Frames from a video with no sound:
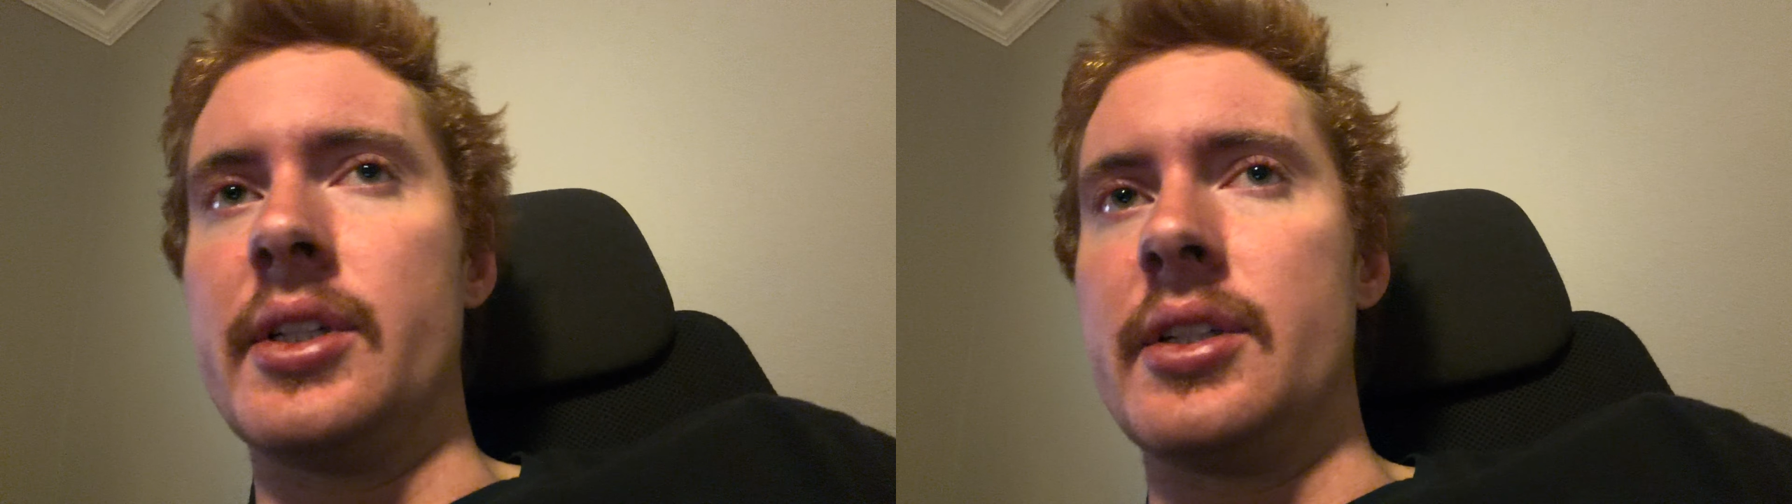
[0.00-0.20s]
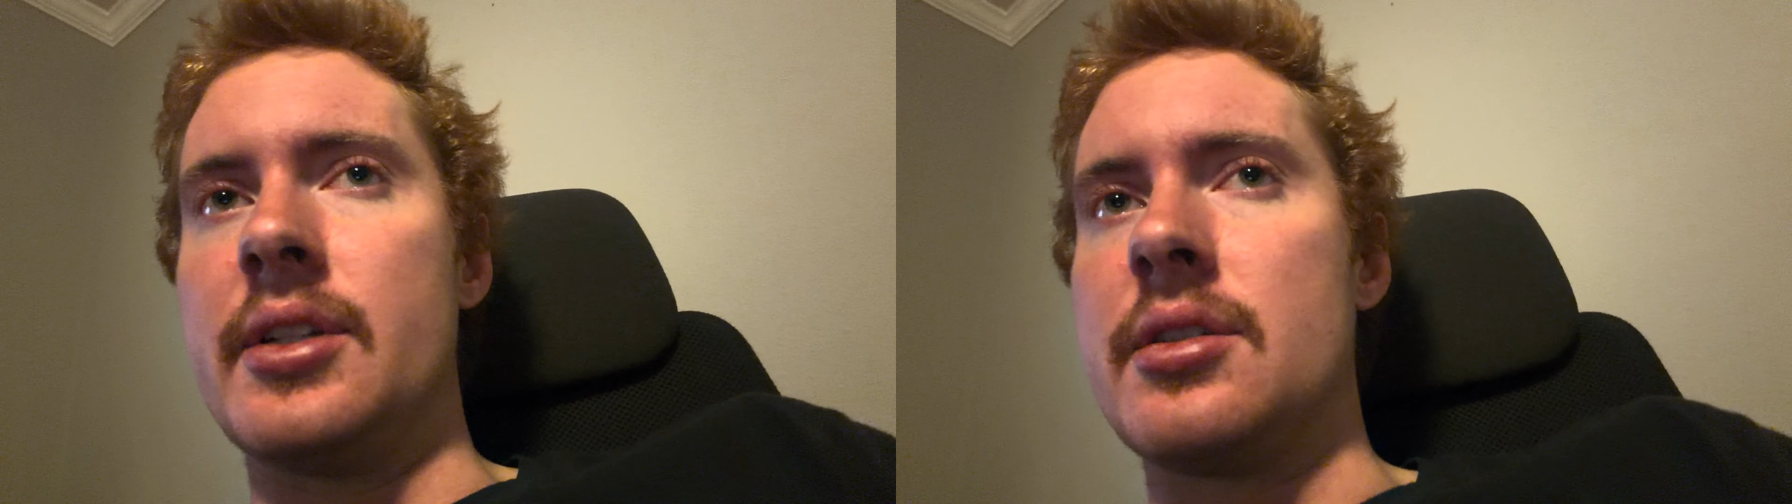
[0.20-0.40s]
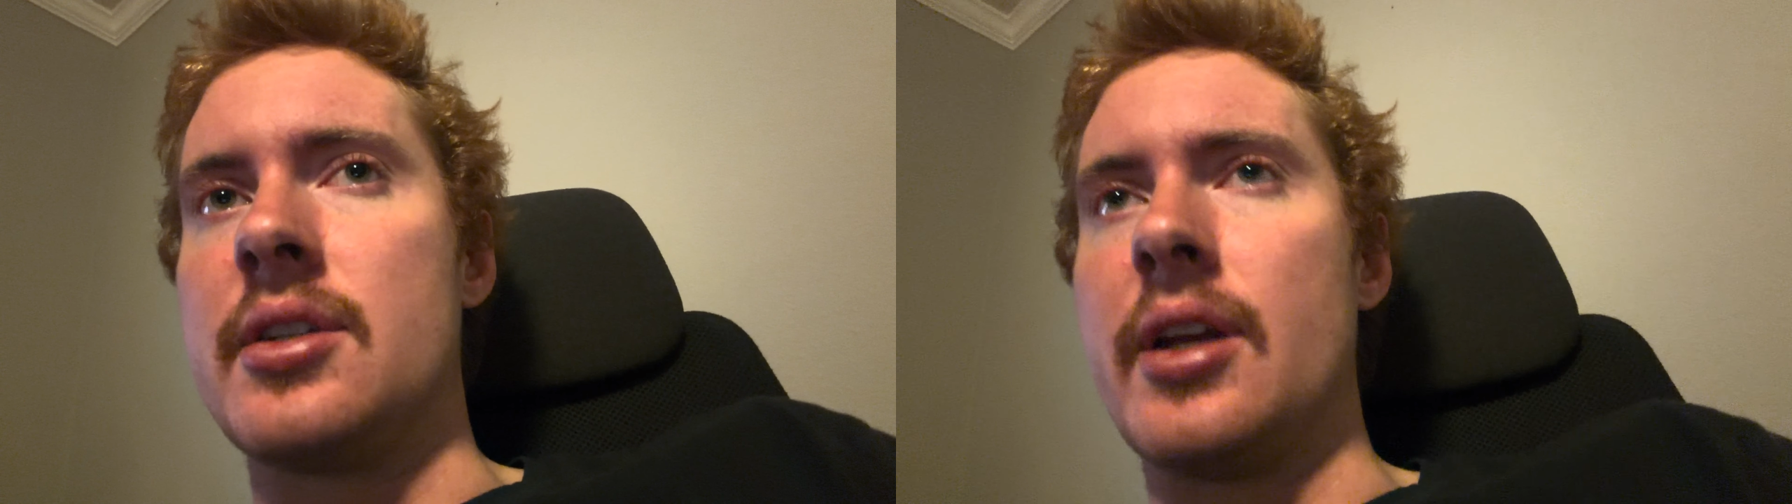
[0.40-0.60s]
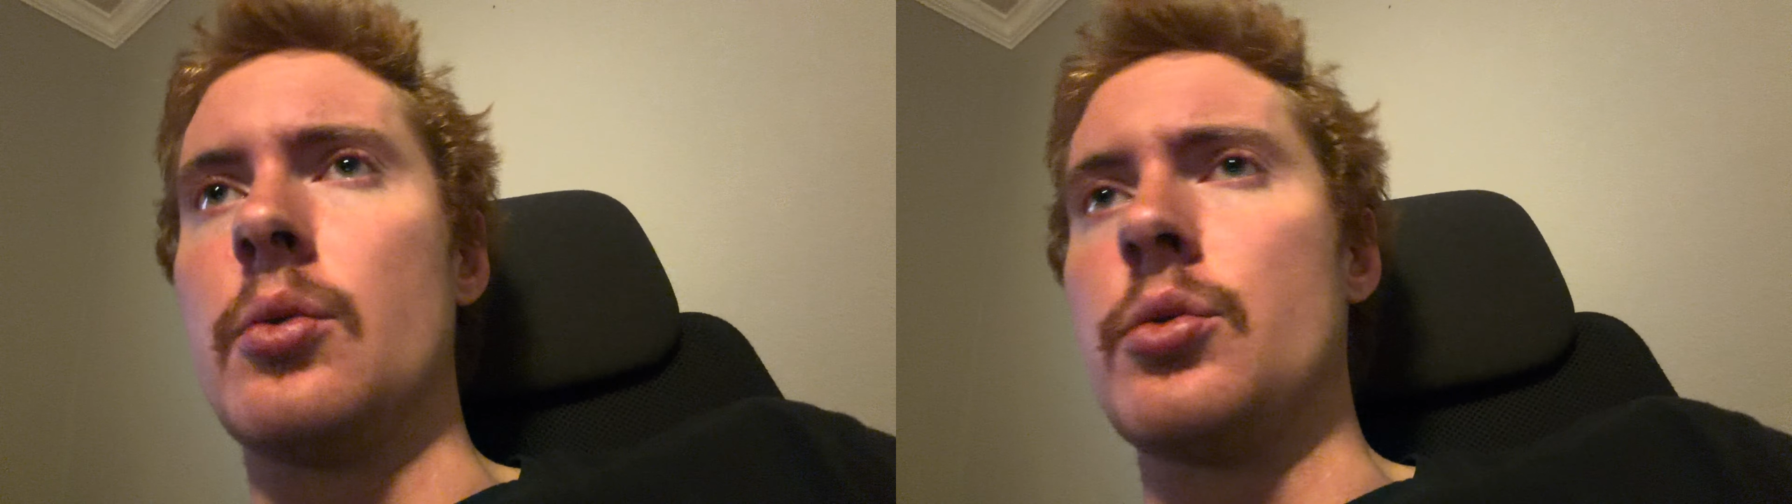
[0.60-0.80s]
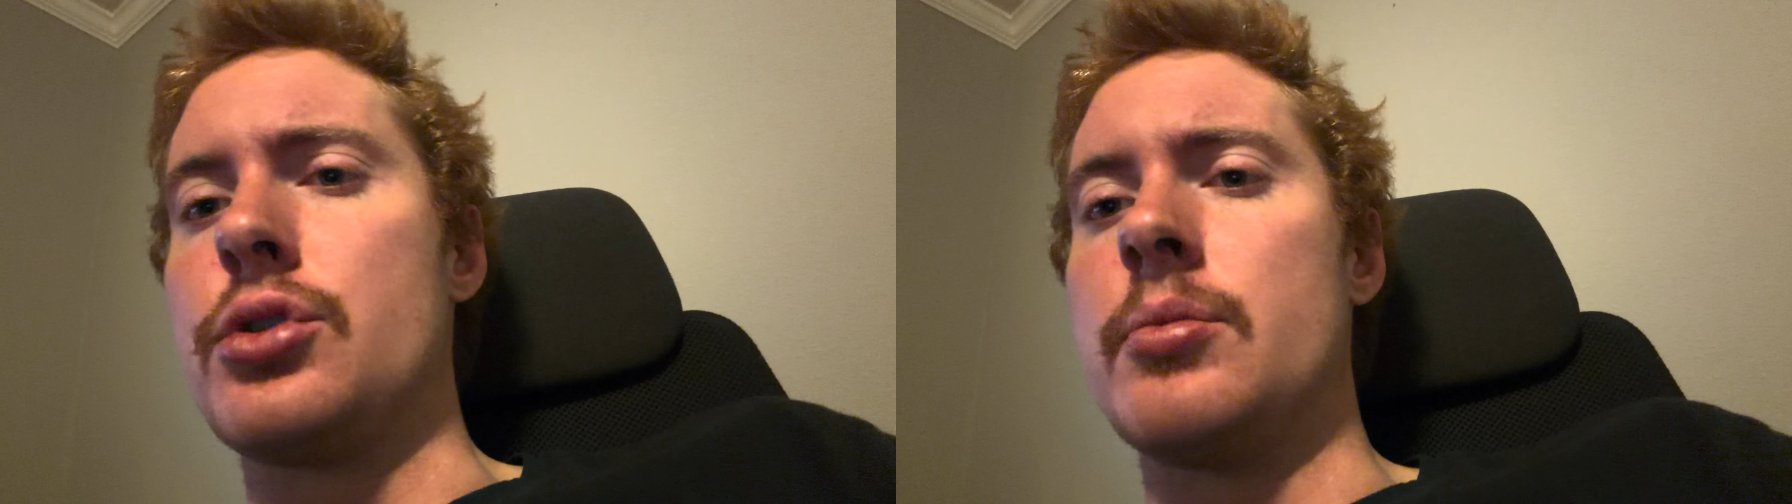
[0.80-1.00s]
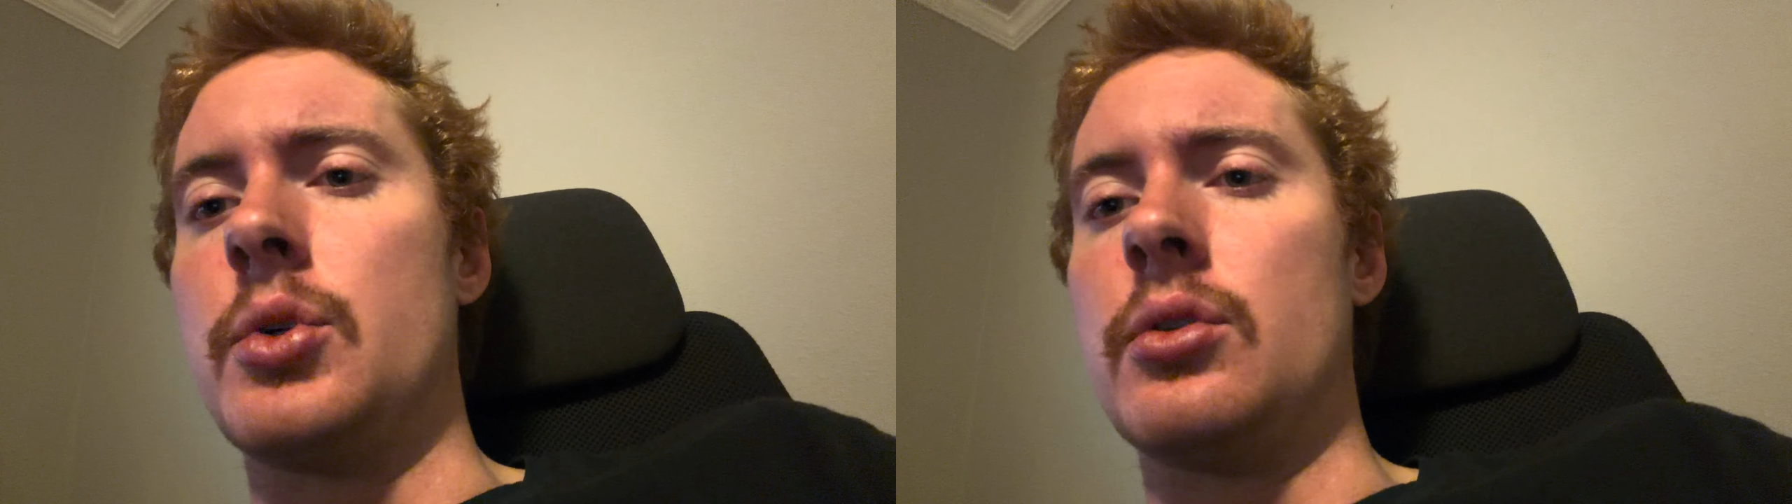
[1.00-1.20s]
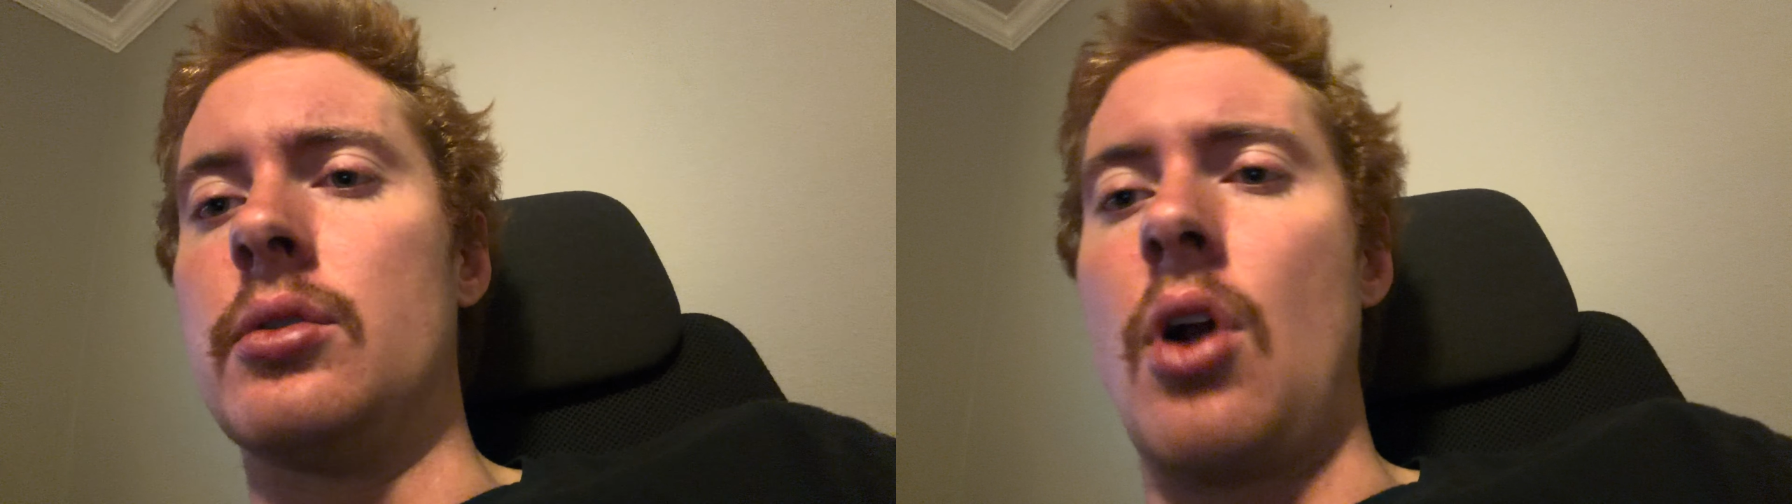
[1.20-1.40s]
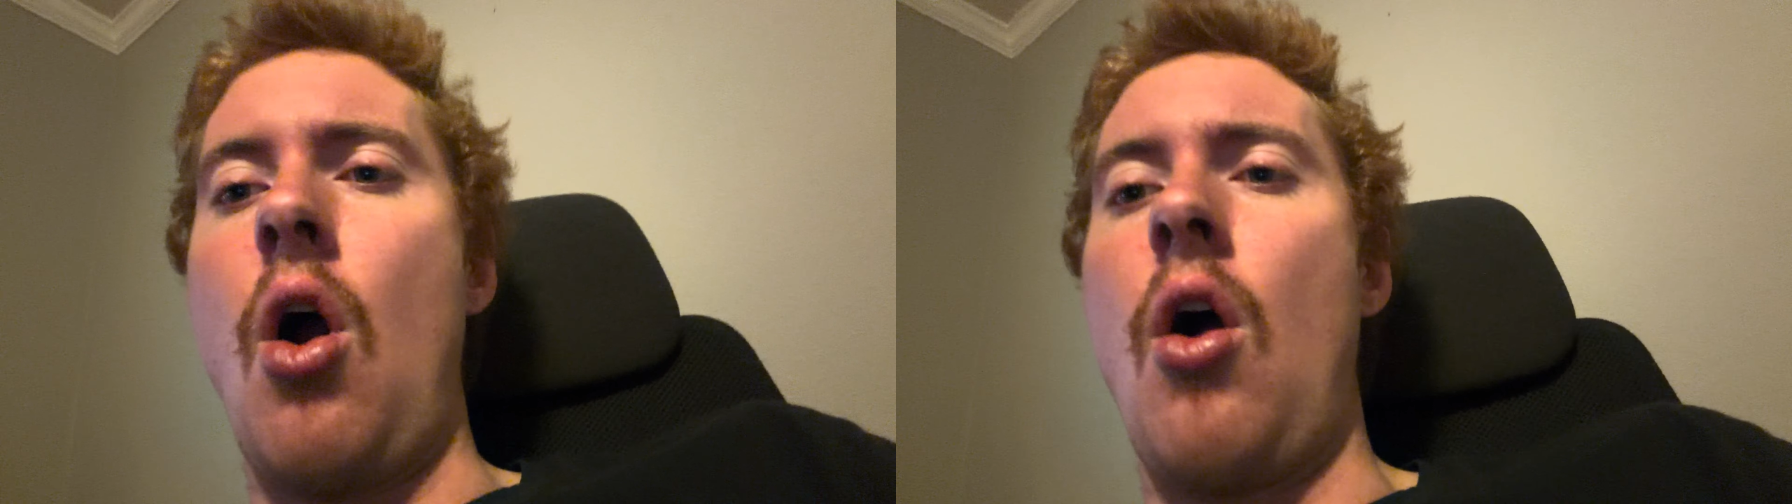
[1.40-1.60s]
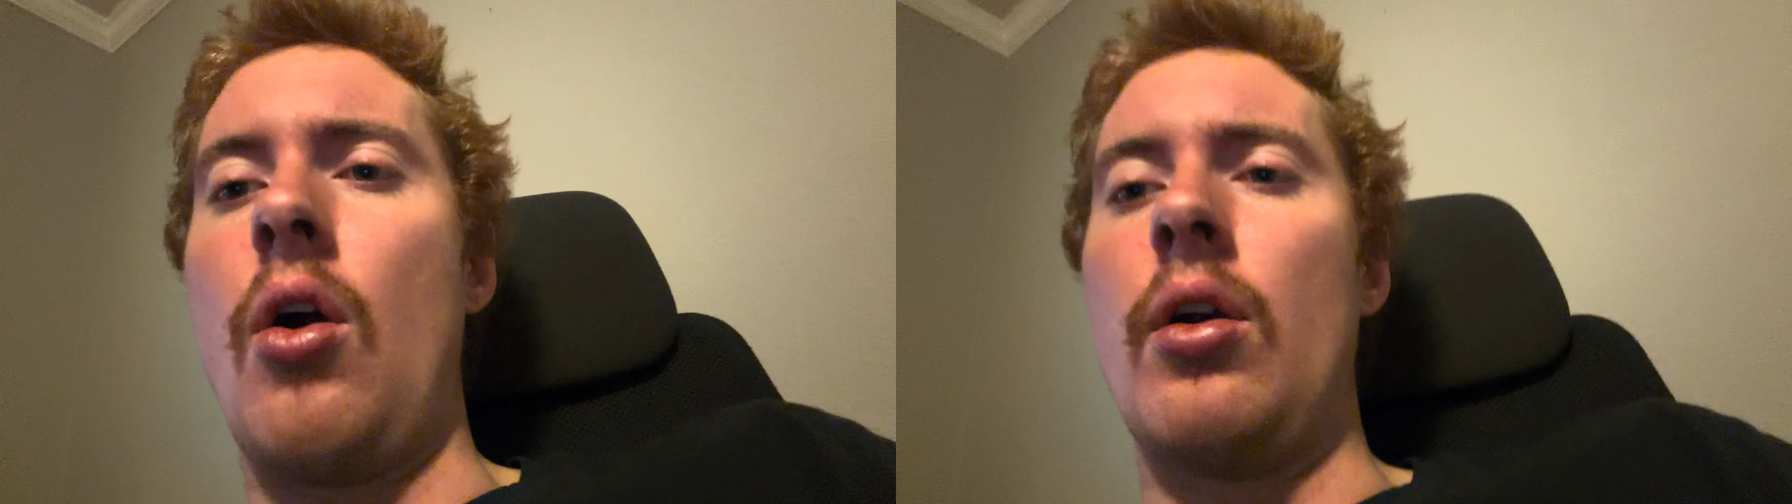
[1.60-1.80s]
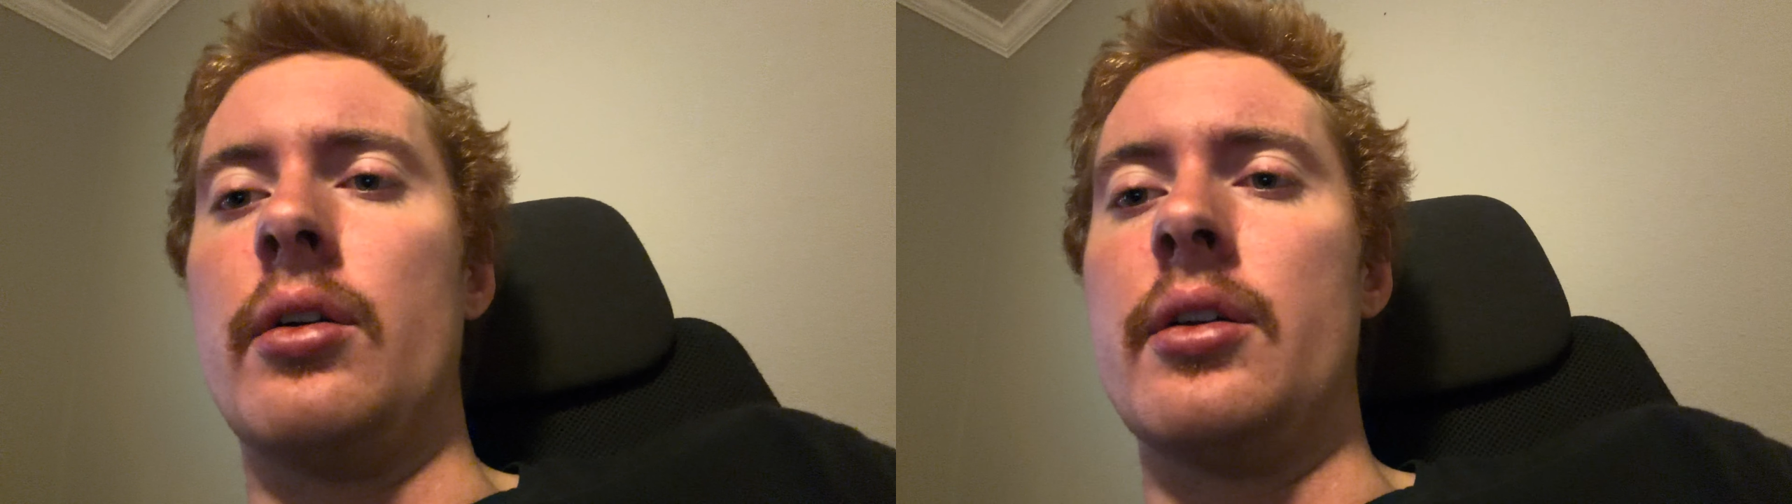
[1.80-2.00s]
distinguishable
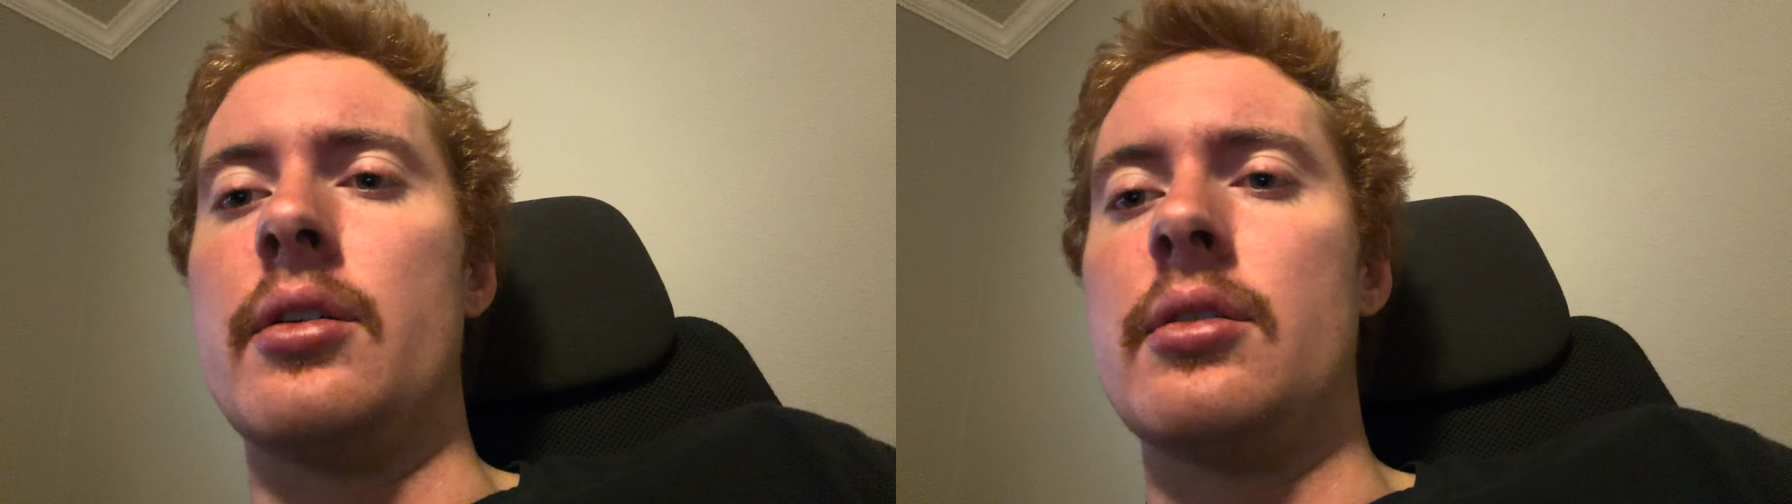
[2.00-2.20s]
card